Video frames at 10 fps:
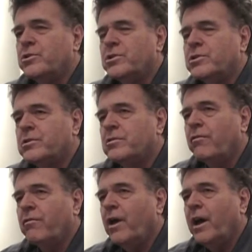just to
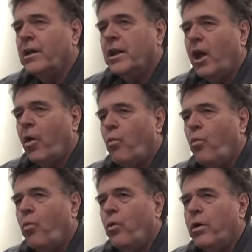find out
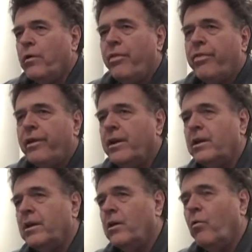where
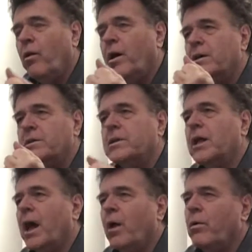thinking was
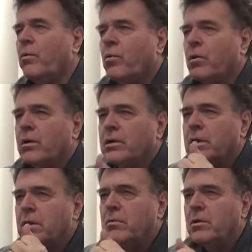and how it
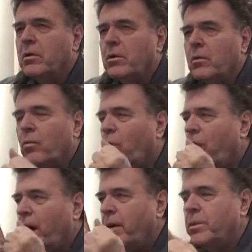worked and
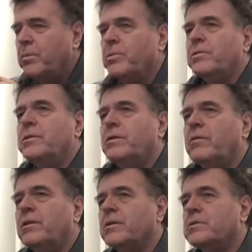why people did
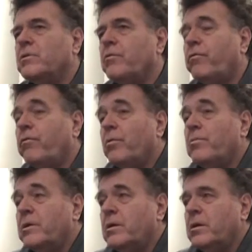things. So for
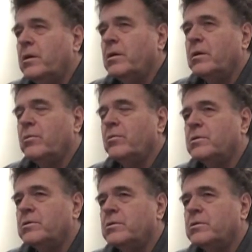me,